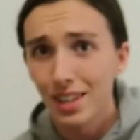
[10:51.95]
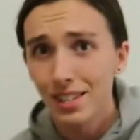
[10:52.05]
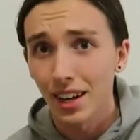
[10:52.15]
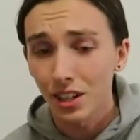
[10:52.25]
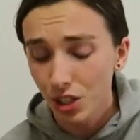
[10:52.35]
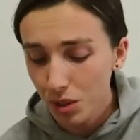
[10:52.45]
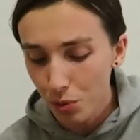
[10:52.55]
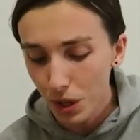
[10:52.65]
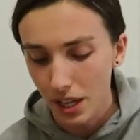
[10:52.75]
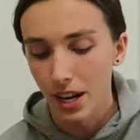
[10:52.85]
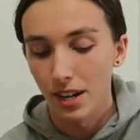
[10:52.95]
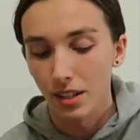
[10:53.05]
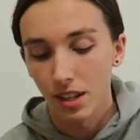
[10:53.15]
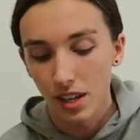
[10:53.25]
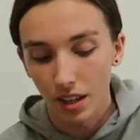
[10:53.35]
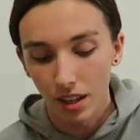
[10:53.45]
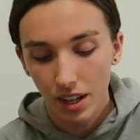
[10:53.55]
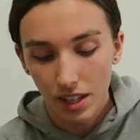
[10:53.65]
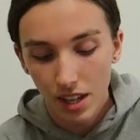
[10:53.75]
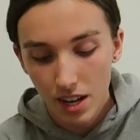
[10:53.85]
is actually really nice. Like,
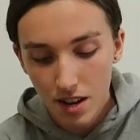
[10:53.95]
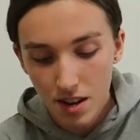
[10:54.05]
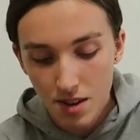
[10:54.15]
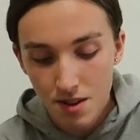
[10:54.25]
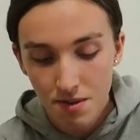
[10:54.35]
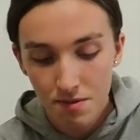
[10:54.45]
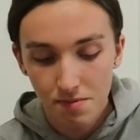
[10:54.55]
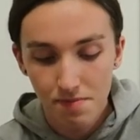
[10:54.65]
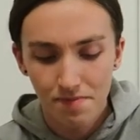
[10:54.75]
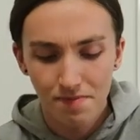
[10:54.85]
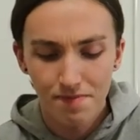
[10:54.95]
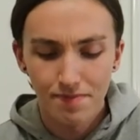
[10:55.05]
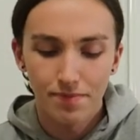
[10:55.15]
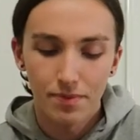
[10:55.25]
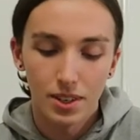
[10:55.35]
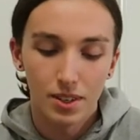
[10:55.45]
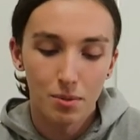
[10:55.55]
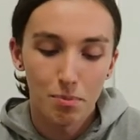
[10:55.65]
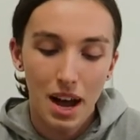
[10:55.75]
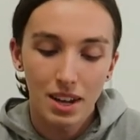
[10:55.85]
it's like a
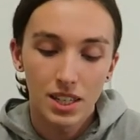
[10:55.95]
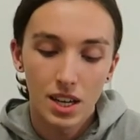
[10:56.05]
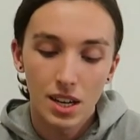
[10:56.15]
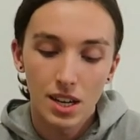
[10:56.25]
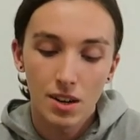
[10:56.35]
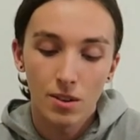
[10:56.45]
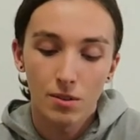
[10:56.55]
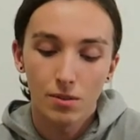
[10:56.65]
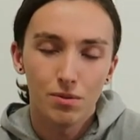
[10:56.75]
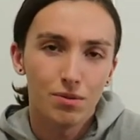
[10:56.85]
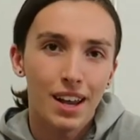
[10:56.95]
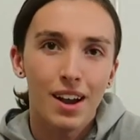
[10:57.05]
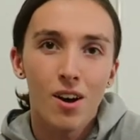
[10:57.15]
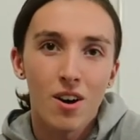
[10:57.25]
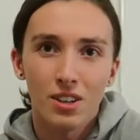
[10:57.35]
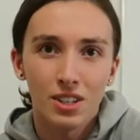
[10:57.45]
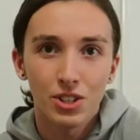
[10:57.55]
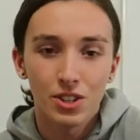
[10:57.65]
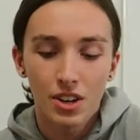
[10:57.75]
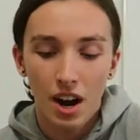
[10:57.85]
PacSun or like a
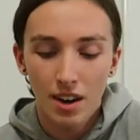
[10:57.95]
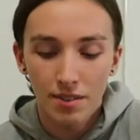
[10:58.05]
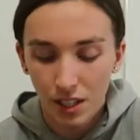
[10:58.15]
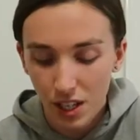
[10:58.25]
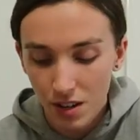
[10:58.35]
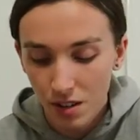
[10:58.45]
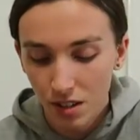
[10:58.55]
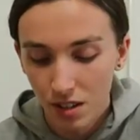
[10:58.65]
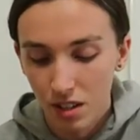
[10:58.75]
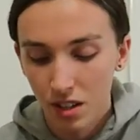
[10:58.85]
Hollister kind of a deal.